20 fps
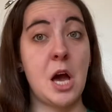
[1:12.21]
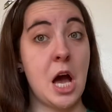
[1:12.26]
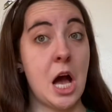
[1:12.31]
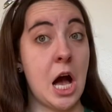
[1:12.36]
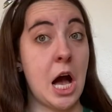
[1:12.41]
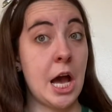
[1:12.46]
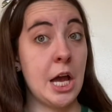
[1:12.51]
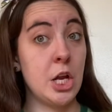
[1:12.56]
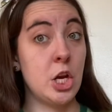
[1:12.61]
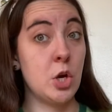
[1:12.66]

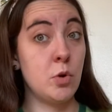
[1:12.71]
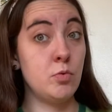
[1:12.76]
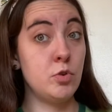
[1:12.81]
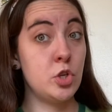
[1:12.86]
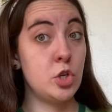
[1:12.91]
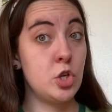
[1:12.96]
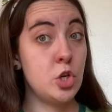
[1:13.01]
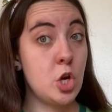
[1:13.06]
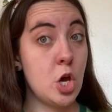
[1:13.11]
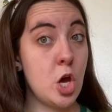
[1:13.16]
I
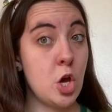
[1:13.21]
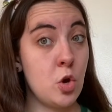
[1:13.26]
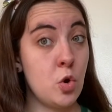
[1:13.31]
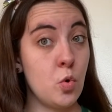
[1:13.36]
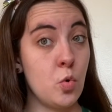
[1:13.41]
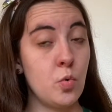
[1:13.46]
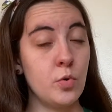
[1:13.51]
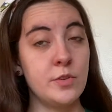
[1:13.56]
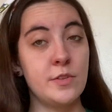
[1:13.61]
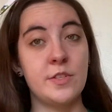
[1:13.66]
don't
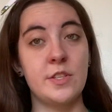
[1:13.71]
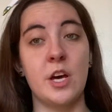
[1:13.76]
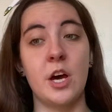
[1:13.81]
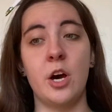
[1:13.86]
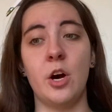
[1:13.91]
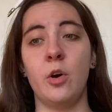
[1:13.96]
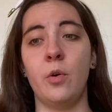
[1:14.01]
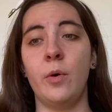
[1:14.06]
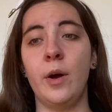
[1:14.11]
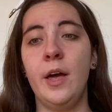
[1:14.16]
know.
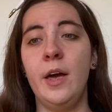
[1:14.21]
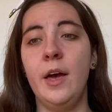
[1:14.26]
So